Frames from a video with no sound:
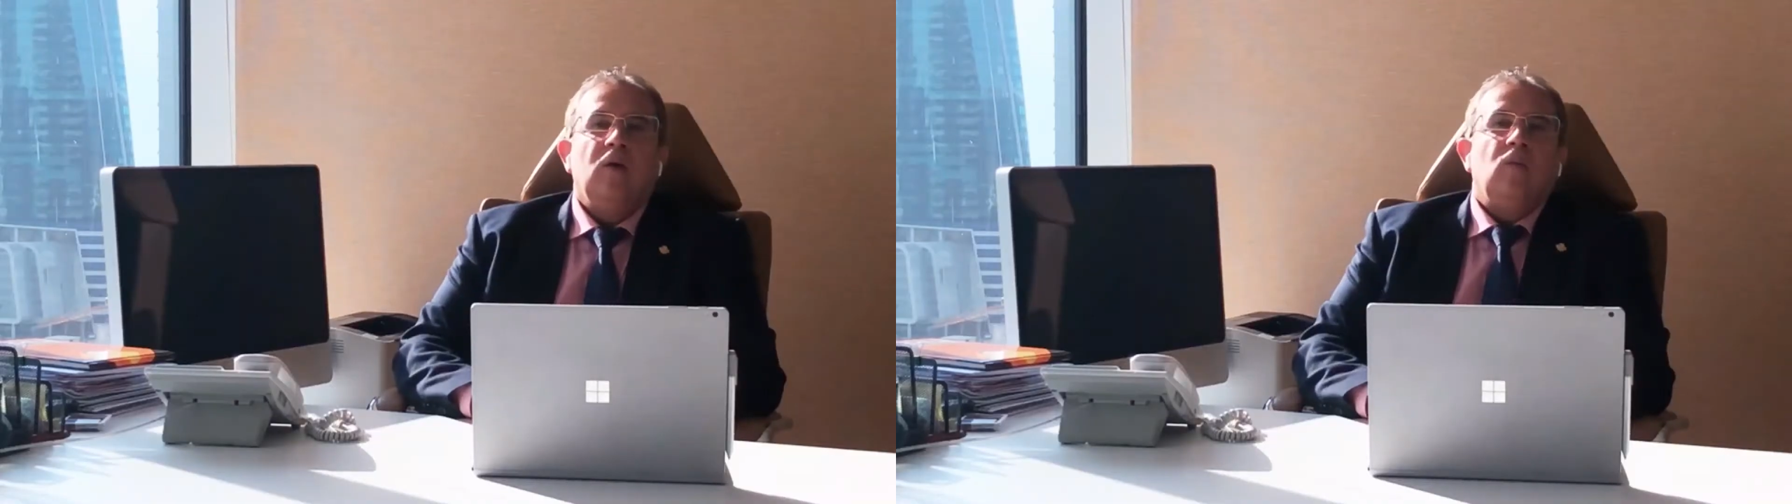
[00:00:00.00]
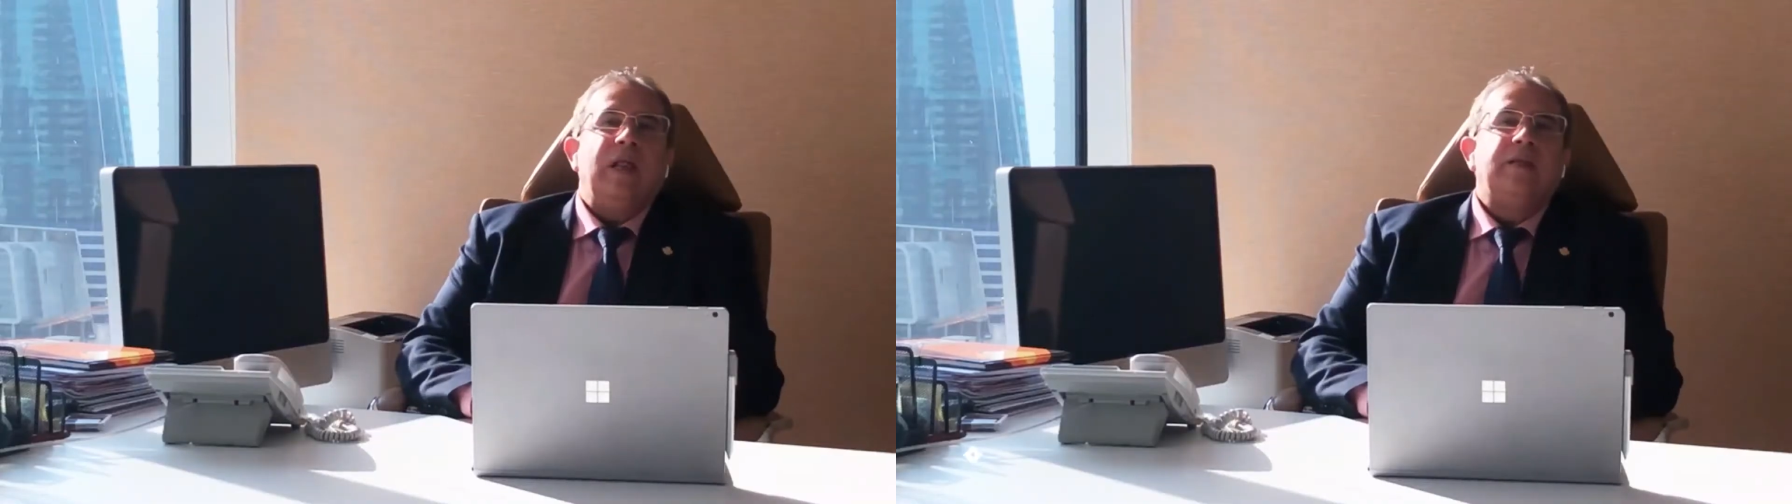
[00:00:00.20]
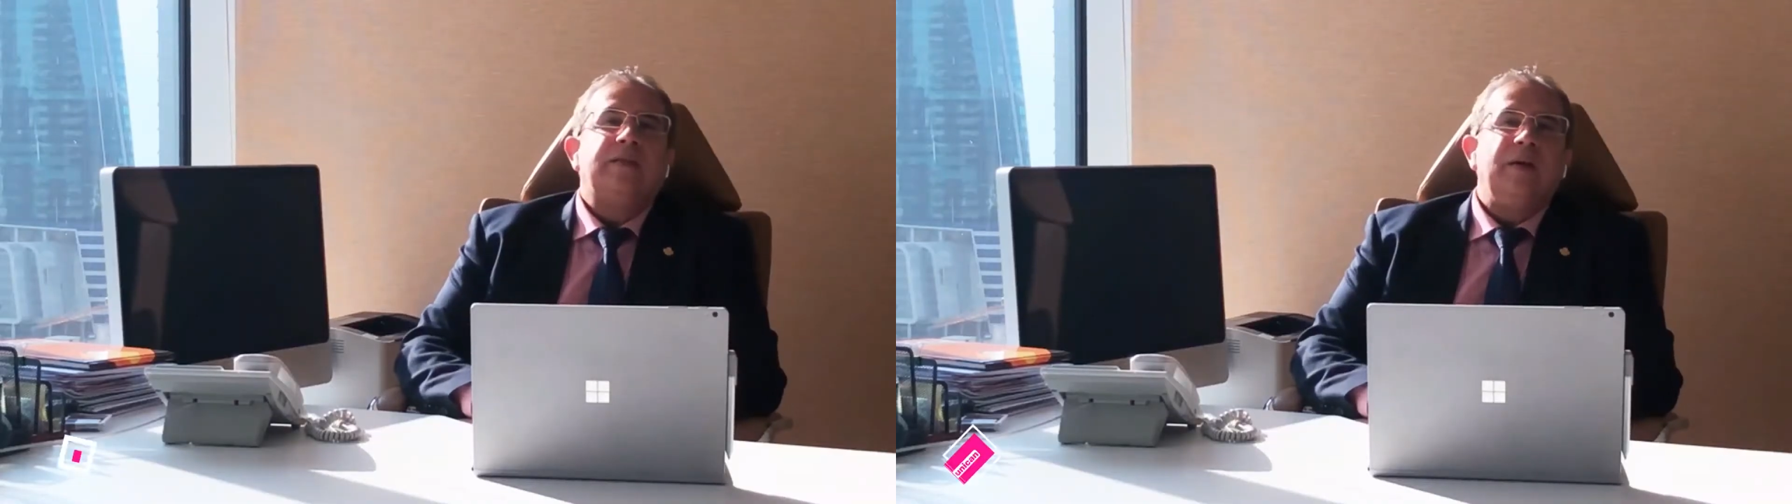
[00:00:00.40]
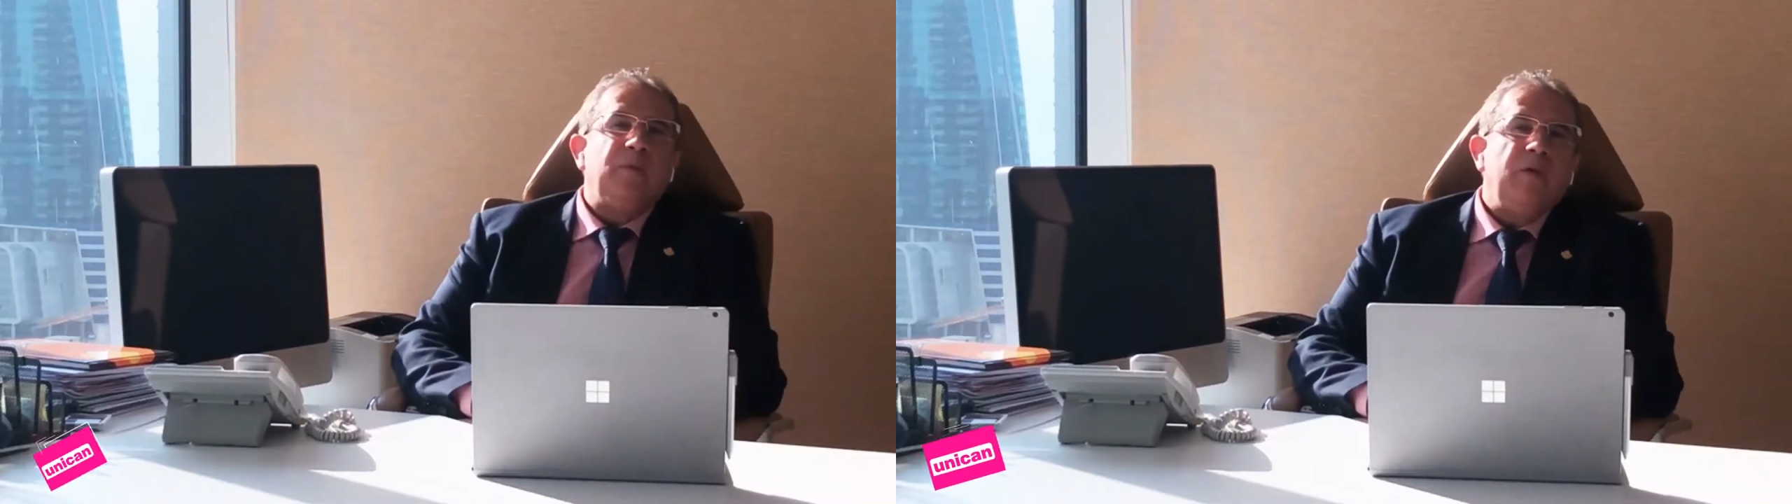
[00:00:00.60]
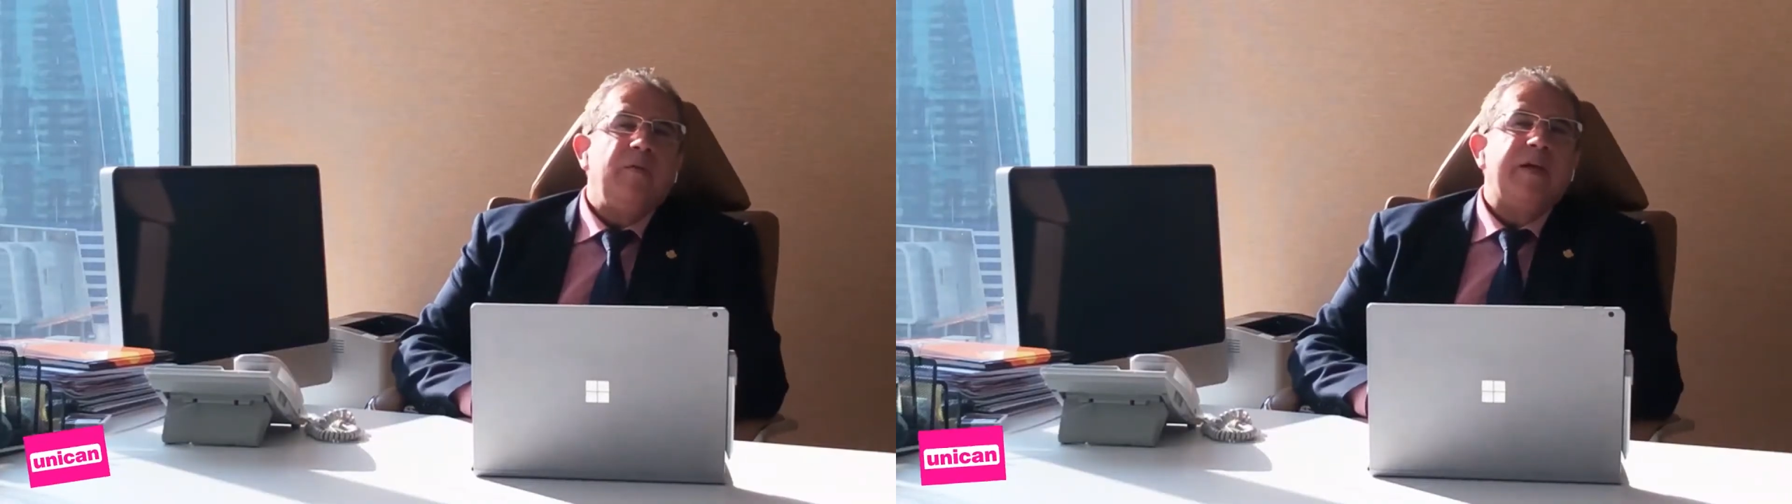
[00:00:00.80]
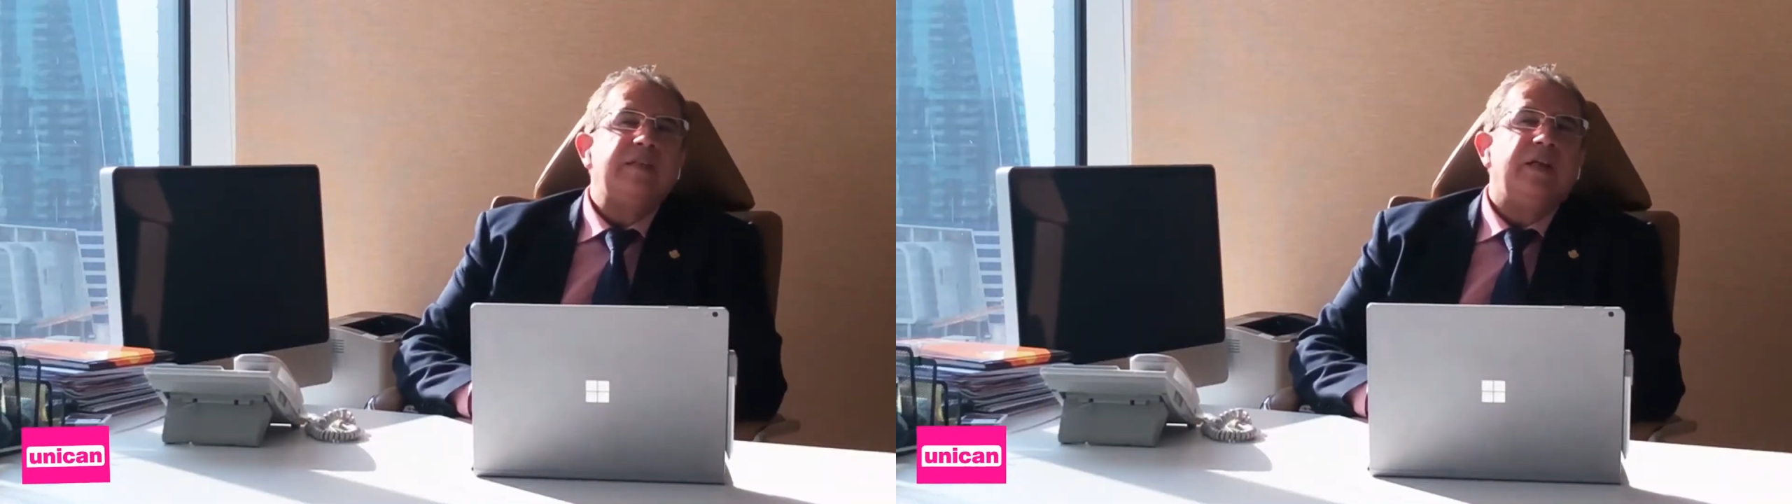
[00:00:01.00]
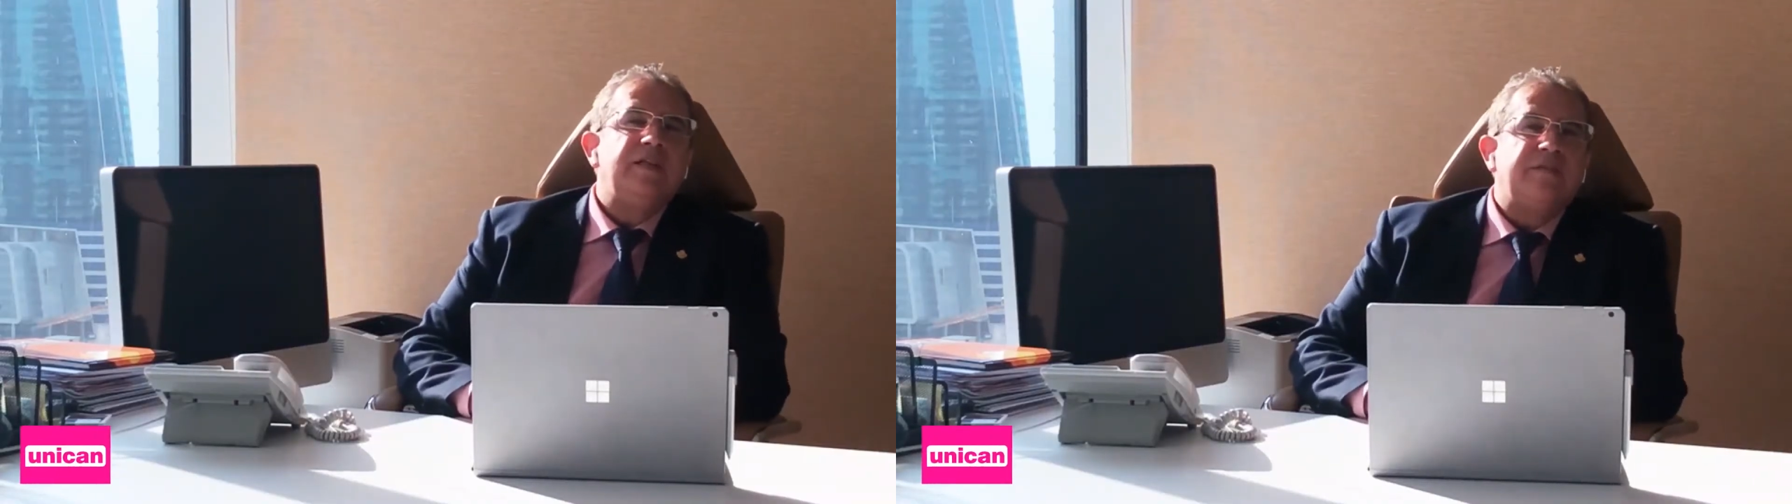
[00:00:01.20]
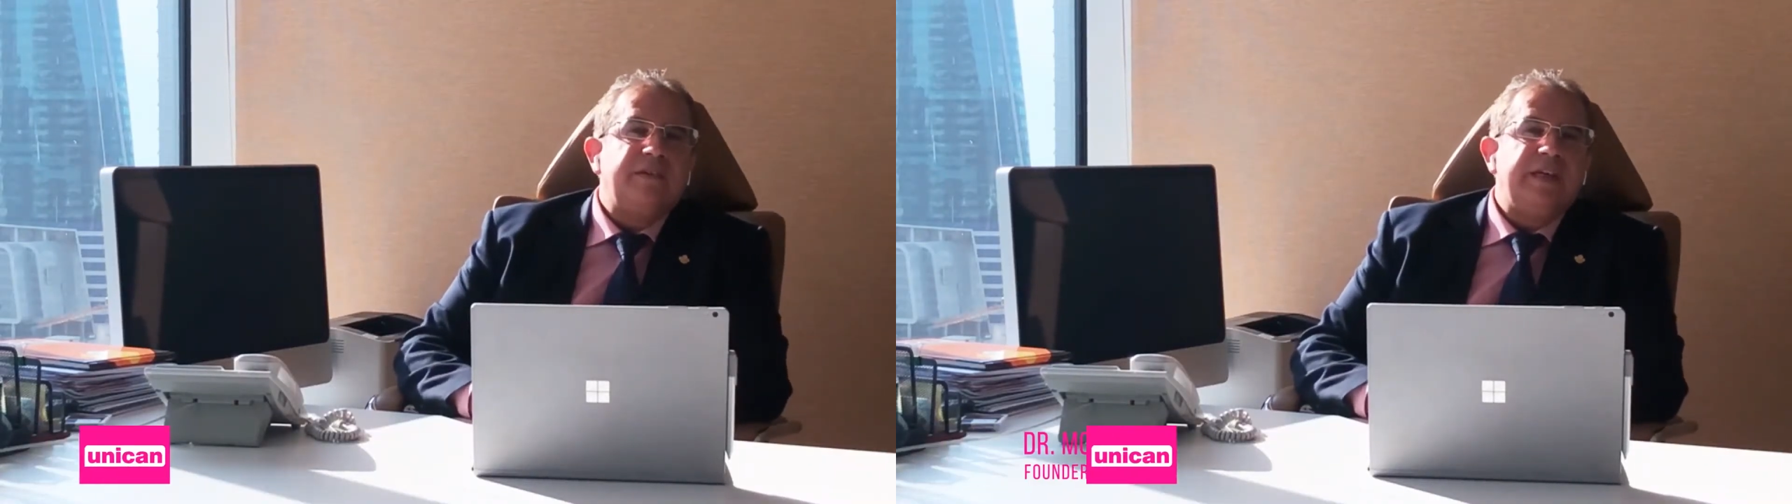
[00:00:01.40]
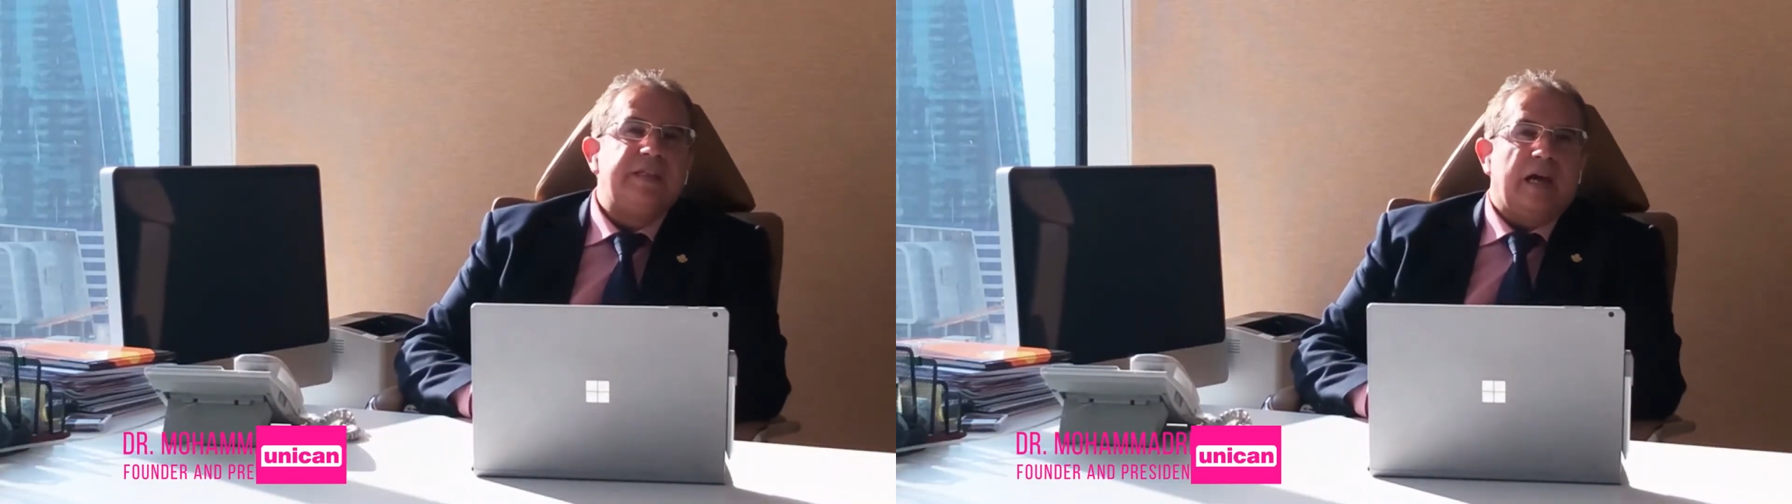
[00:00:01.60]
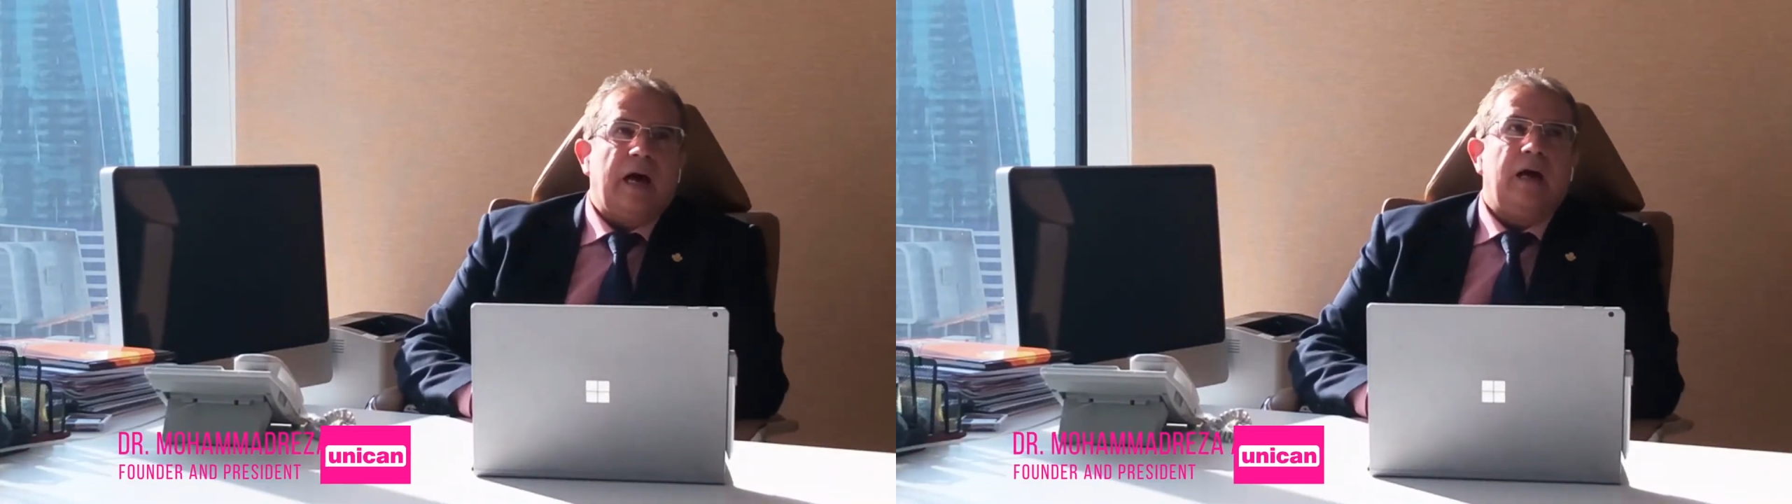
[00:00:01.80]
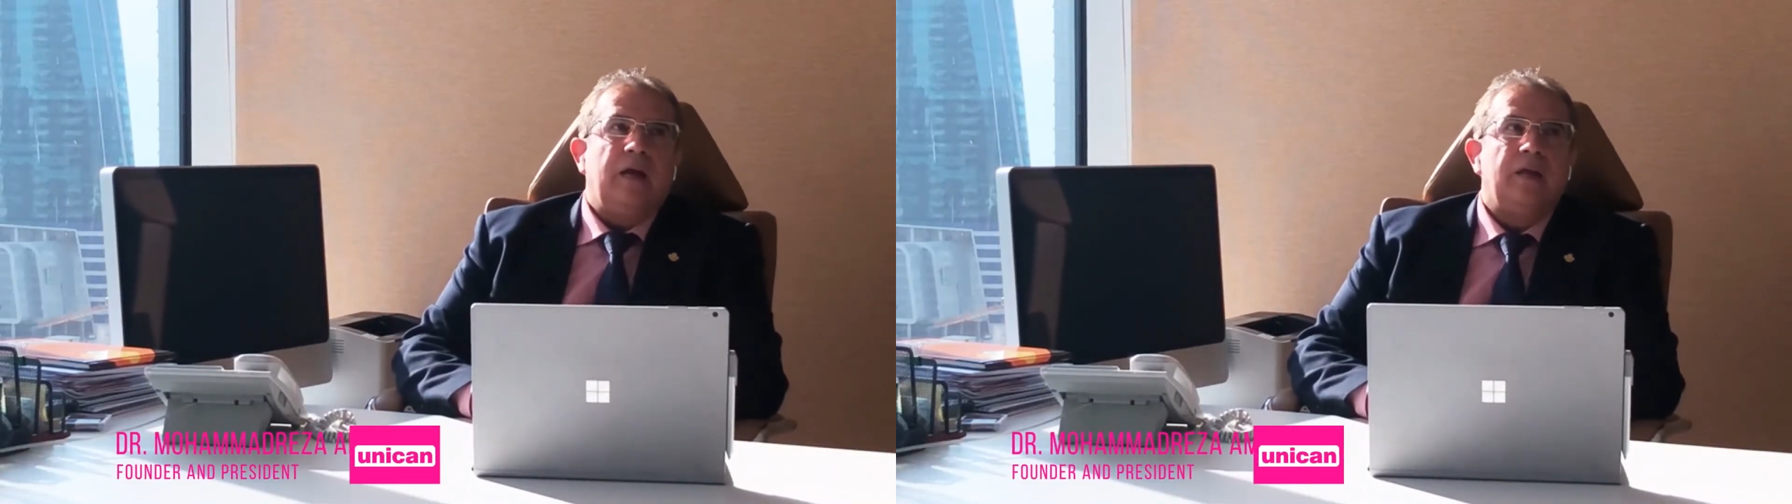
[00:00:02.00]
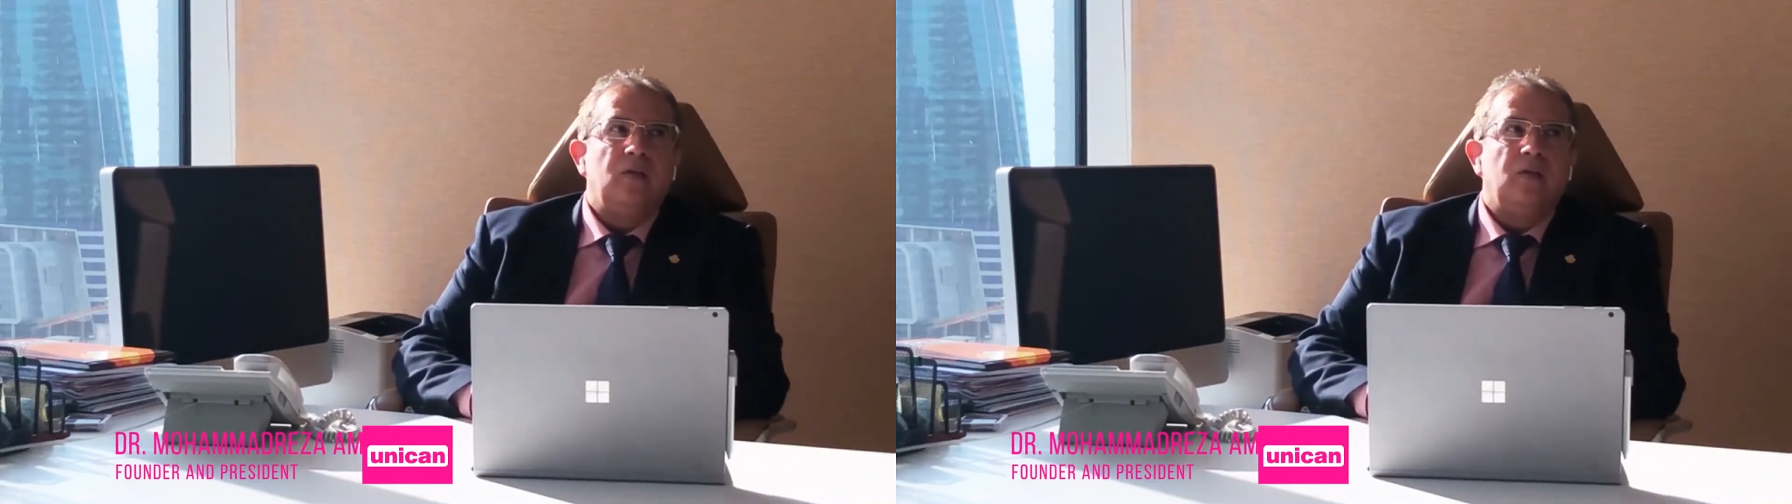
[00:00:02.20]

Well, temporary residence visa,